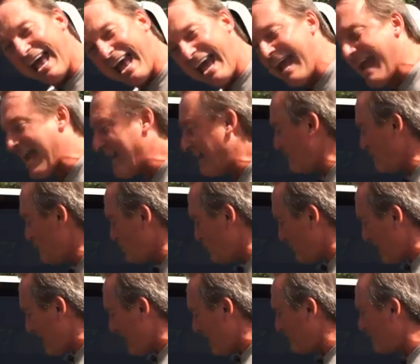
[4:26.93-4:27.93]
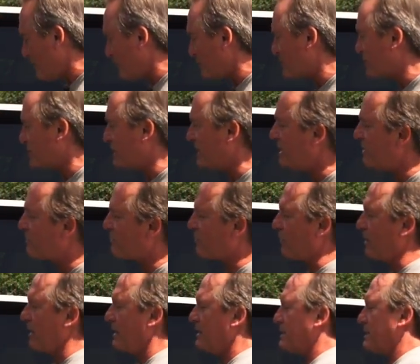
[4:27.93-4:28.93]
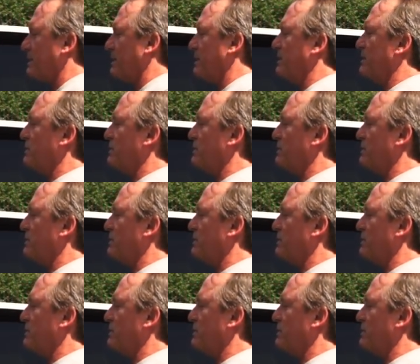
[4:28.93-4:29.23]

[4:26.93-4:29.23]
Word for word: and you have your secret